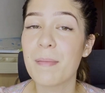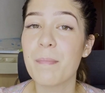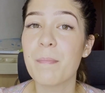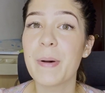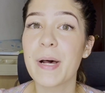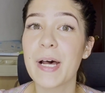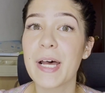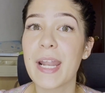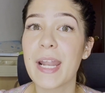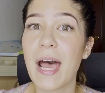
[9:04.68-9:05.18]

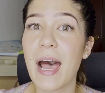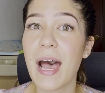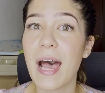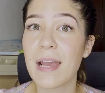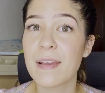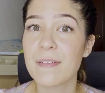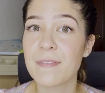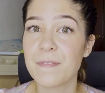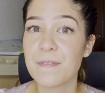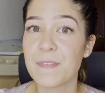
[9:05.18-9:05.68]
But
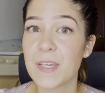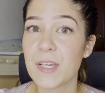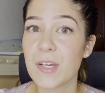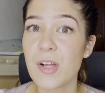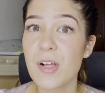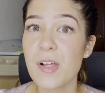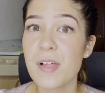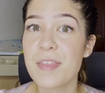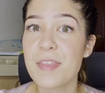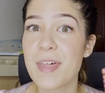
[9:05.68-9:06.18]
I
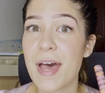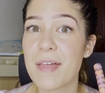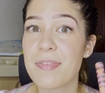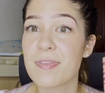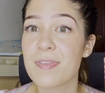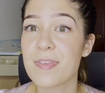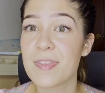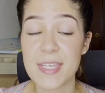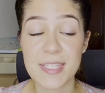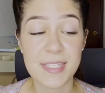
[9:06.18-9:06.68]
feel
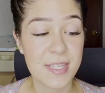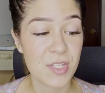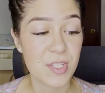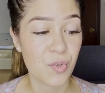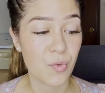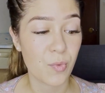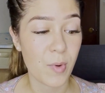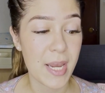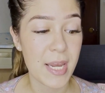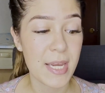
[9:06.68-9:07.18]
that this is
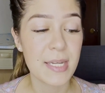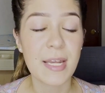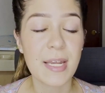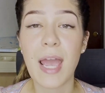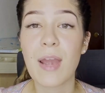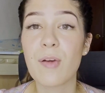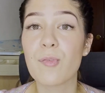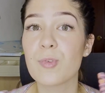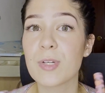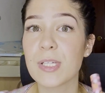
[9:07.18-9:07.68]
great.
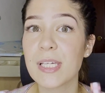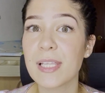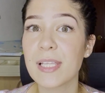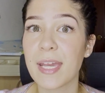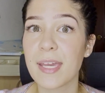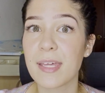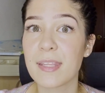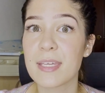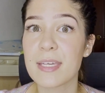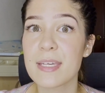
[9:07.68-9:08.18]
I really
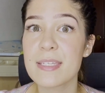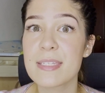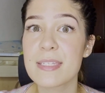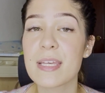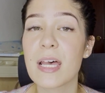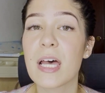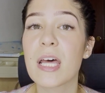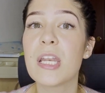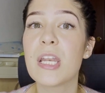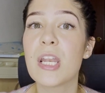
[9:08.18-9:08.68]
like this.
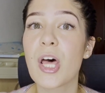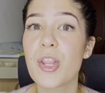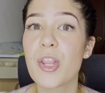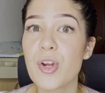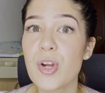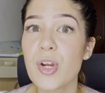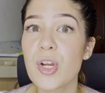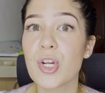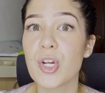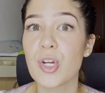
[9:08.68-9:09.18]

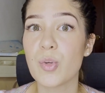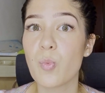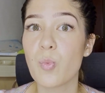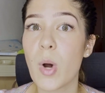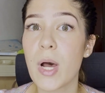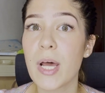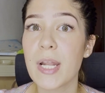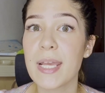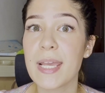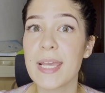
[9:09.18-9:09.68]
Another good
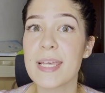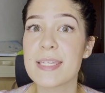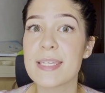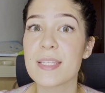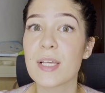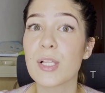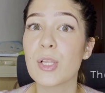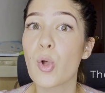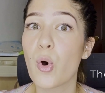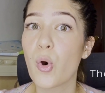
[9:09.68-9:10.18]
one is
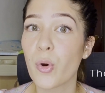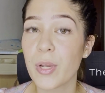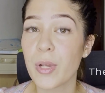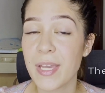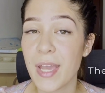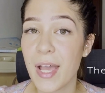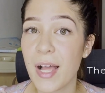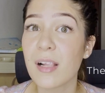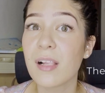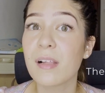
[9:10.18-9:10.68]
the
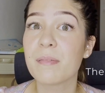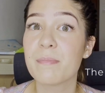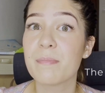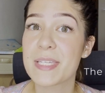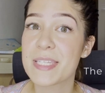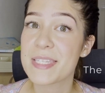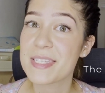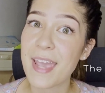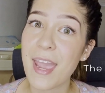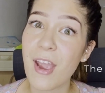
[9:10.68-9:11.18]
L'Oreal
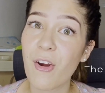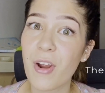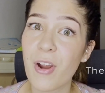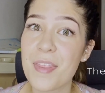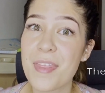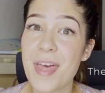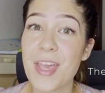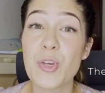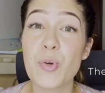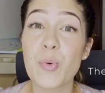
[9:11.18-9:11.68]
mascara
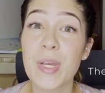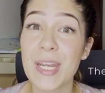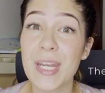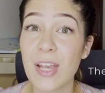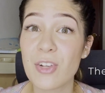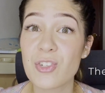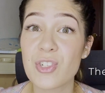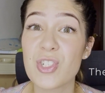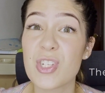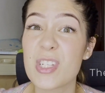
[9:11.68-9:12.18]
that you can
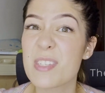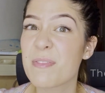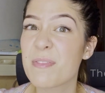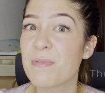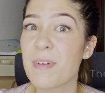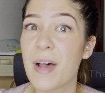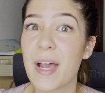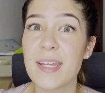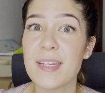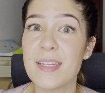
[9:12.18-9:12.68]
actually just
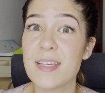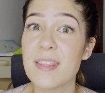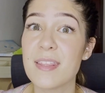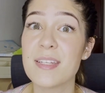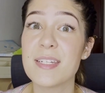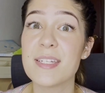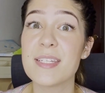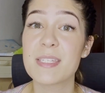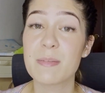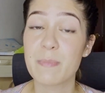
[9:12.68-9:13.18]
find in the
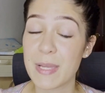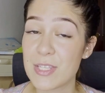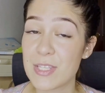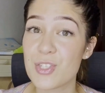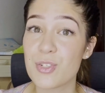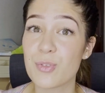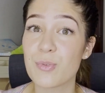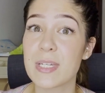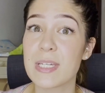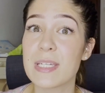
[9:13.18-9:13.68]

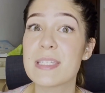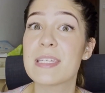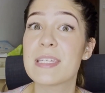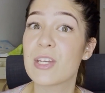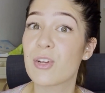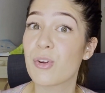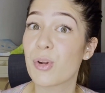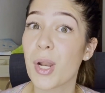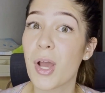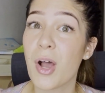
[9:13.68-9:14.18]
dispensaries
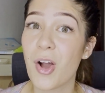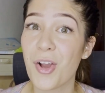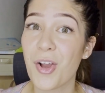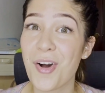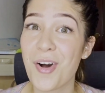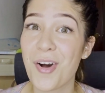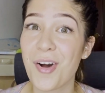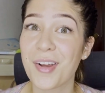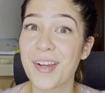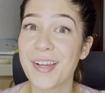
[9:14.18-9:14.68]
here in Hong Kong.